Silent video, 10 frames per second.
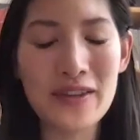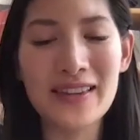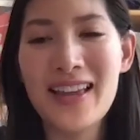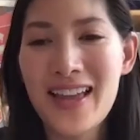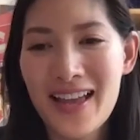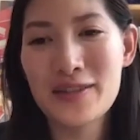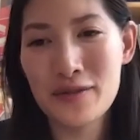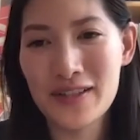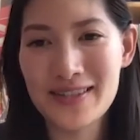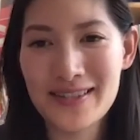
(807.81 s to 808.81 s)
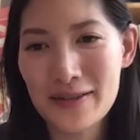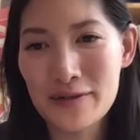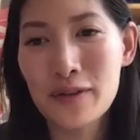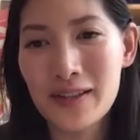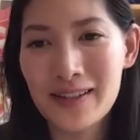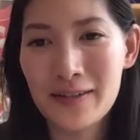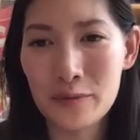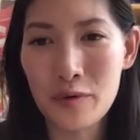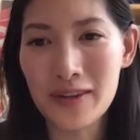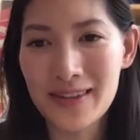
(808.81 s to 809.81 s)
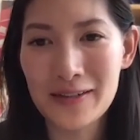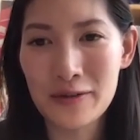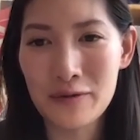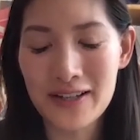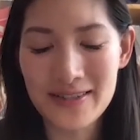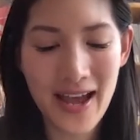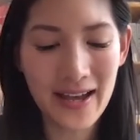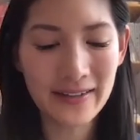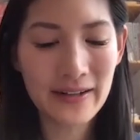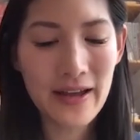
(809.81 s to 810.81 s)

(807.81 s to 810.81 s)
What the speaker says: And so it's really a good point that you raised that.